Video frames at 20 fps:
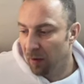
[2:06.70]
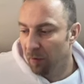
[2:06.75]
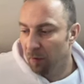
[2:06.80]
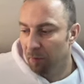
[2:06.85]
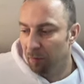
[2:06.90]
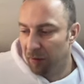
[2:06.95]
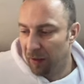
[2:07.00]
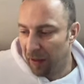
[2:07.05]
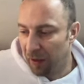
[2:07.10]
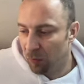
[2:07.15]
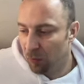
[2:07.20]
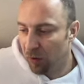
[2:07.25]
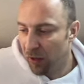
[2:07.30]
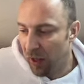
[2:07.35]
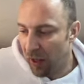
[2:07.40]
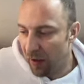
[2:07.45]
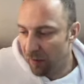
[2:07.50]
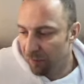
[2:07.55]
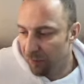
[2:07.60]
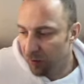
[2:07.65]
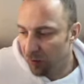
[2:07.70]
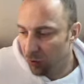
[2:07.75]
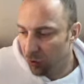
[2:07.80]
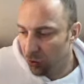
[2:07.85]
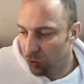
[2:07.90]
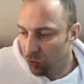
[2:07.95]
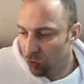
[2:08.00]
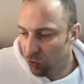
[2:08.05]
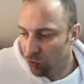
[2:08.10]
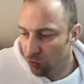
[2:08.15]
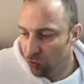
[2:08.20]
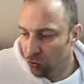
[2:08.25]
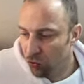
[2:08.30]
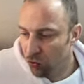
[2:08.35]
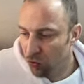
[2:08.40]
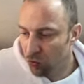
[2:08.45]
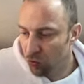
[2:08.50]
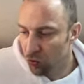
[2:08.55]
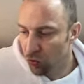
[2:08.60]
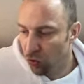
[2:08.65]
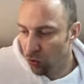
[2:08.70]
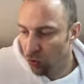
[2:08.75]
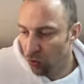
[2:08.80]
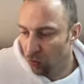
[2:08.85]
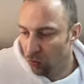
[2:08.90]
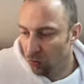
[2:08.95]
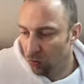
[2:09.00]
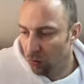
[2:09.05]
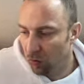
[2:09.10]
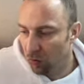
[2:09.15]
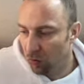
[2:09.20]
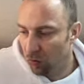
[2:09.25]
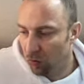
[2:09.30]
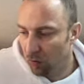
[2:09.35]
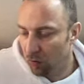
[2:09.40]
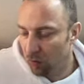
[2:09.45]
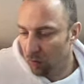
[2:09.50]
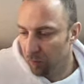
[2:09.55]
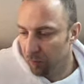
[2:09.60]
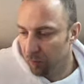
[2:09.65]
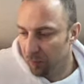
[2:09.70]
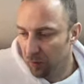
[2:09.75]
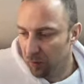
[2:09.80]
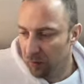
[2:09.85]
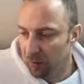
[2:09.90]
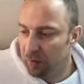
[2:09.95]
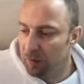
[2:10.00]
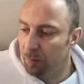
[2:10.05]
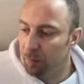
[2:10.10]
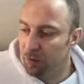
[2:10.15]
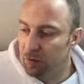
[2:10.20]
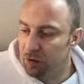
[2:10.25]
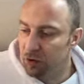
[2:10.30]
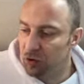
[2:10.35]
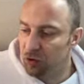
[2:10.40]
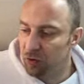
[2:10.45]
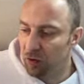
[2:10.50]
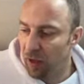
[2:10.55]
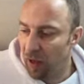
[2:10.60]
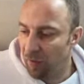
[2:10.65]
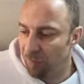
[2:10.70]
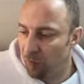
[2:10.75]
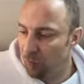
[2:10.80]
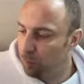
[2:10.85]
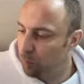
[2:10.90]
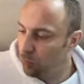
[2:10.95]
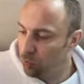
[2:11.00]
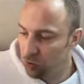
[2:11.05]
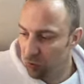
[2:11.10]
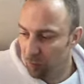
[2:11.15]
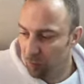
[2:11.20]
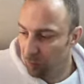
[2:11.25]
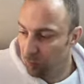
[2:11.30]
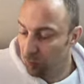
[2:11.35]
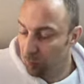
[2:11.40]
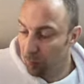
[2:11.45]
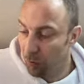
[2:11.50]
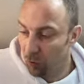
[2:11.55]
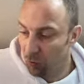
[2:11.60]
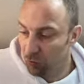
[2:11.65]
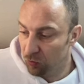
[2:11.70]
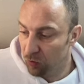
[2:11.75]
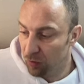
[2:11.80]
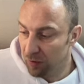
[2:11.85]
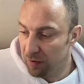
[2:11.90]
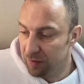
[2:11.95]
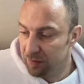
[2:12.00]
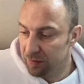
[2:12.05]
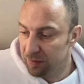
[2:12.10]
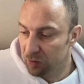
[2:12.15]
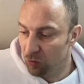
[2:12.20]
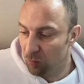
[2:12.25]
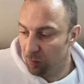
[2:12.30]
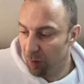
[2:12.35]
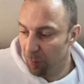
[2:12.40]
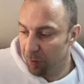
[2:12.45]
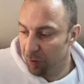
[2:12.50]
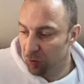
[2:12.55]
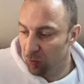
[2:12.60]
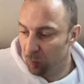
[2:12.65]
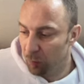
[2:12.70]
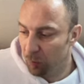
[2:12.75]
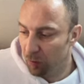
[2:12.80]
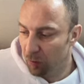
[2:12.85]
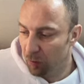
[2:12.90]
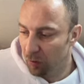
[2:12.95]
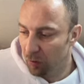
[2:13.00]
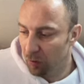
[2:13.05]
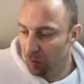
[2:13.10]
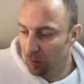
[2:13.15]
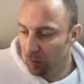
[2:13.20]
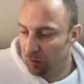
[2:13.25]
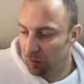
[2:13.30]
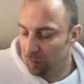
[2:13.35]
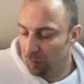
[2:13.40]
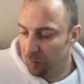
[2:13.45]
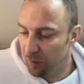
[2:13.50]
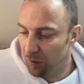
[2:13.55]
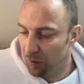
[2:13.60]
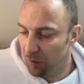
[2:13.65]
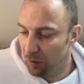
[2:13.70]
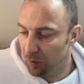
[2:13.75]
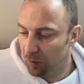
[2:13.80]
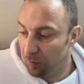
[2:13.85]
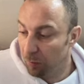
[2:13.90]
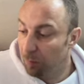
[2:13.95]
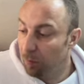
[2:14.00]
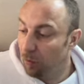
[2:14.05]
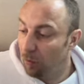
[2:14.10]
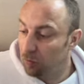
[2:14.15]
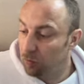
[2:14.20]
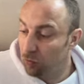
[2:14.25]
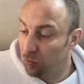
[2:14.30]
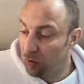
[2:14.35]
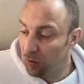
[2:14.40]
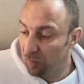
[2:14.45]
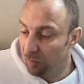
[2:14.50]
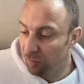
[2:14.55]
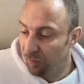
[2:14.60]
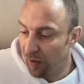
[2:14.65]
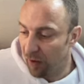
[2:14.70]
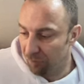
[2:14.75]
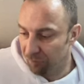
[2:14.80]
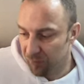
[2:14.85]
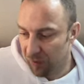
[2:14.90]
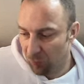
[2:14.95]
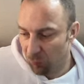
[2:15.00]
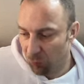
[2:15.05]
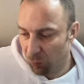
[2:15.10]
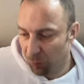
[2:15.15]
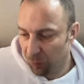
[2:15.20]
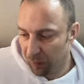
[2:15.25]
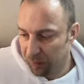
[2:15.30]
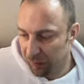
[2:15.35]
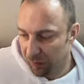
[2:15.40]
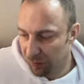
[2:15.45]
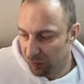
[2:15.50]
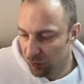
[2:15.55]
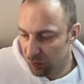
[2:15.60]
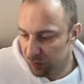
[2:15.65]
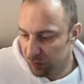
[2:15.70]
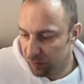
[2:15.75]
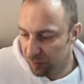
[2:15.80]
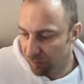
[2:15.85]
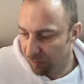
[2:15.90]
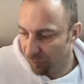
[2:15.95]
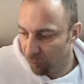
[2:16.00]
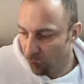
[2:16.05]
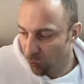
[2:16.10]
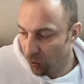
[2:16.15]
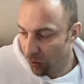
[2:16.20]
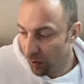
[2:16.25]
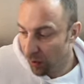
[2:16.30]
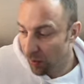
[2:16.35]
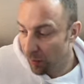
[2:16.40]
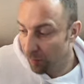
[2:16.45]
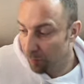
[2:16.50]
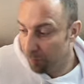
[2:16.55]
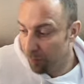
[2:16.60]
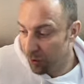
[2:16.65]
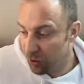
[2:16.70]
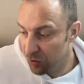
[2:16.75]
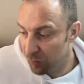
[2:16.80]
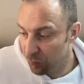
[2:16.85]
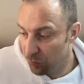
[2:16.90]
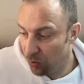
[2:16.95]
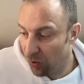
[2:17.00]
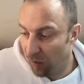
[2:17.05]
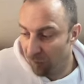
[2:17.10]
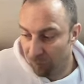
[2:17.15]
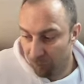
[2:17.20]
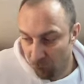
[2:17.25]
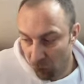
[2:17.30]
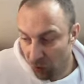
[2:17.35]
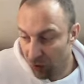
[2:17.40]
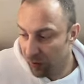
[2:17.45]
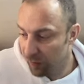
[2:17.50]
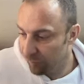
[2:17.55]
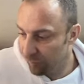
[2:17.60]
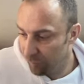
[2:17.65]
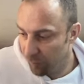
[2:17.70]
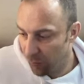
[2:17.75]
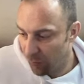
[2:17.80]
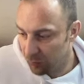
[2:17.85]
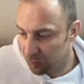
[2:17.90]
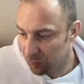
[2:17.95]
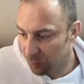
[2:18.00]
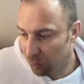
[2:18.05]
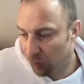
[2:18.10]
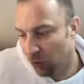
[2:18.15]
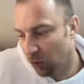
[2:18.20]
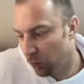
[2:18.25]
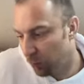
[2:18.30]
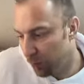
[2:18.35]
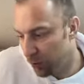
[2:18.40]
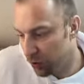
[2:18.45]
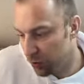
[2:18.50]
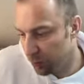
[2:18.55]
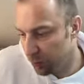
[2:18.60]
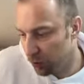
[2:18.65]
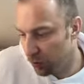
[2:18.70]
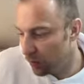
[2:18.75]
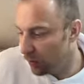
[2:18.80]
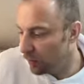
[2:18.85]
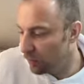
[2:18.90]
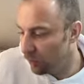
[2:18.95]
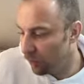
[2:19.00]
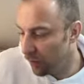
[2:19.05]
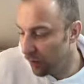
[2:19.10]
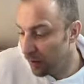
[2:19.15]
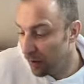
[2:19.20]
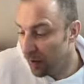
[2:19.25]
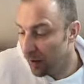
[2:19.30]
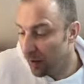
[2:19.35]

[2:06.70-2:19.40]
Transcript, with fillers: black will have a huge huge hole um, in the position after pushing the pawn to e six, or maybe to uh, uh, the pawn to e five. Then we play knight to c four, bishop to f four if possible, or bishop to e three,